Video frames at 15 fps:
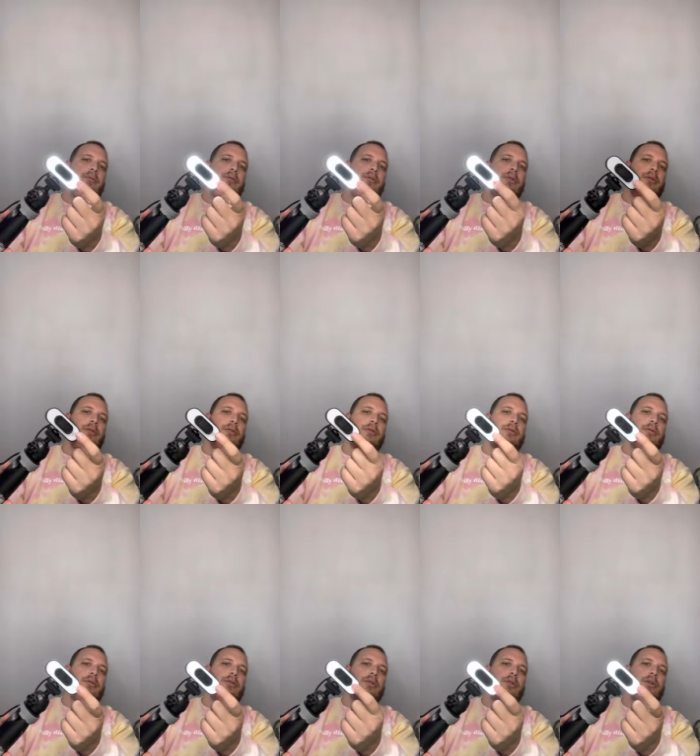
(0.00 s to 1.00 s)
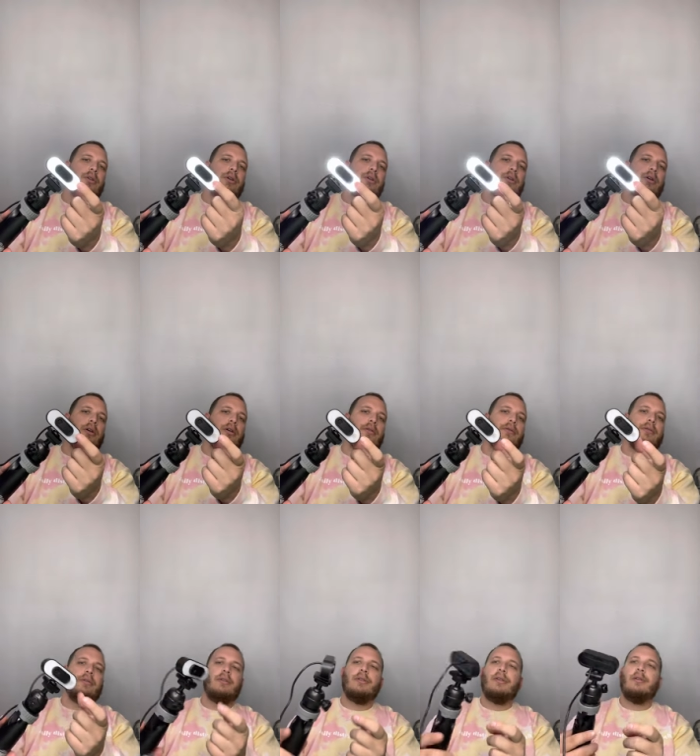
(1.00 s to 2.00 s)
You can turn it on and off,
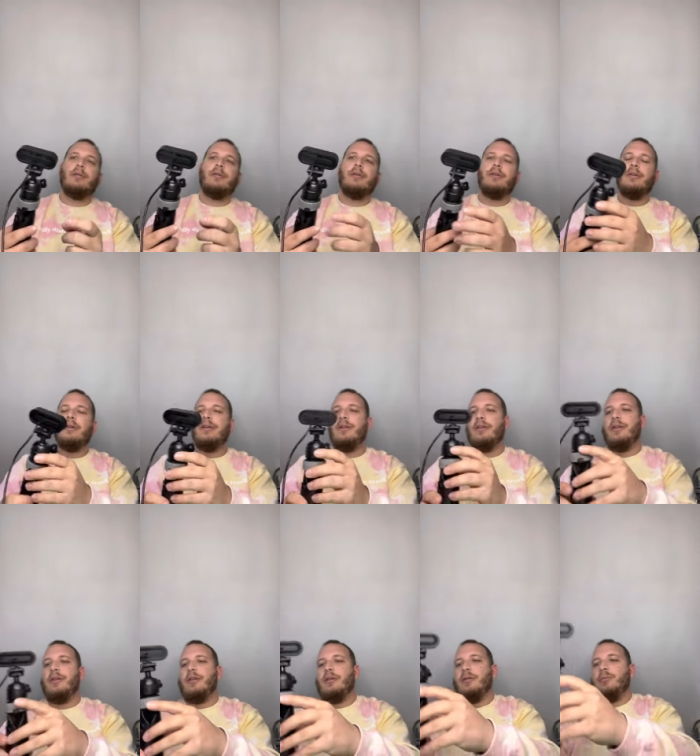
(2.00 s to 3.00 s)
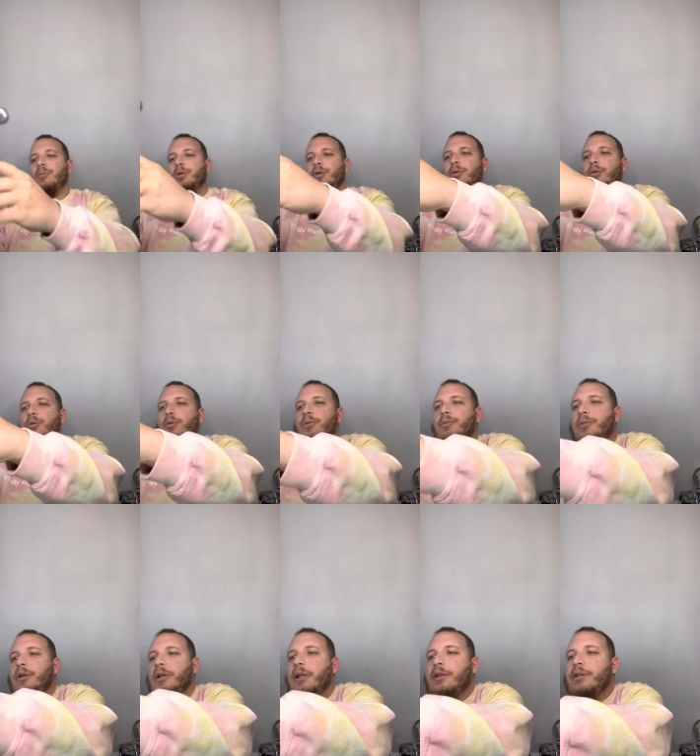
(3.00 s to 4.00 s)
et cetera. Pretty cool.
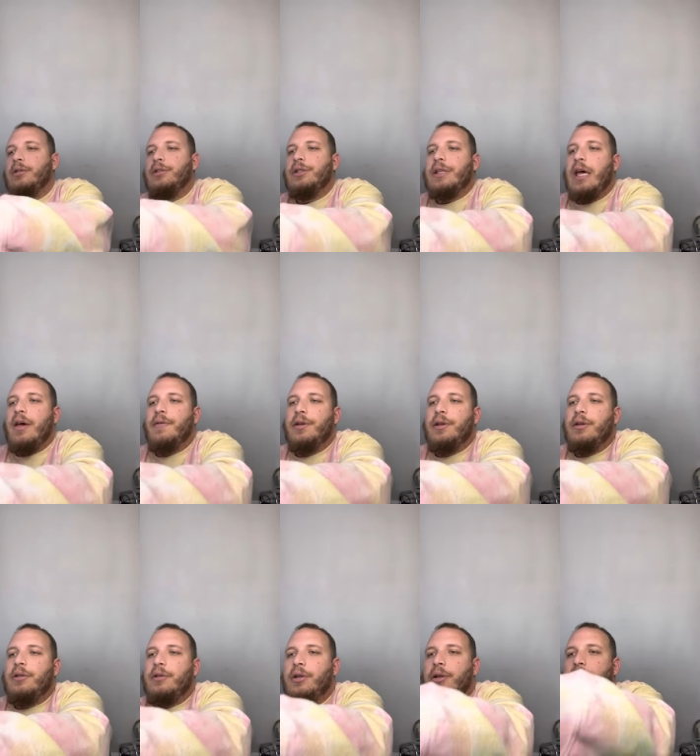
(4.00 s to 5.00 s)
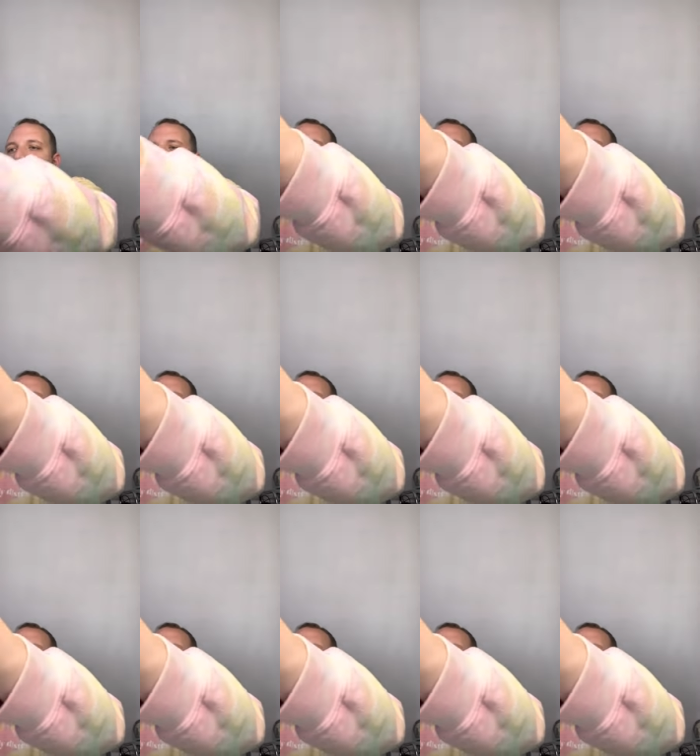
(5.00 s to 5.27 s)
I like just having it here on the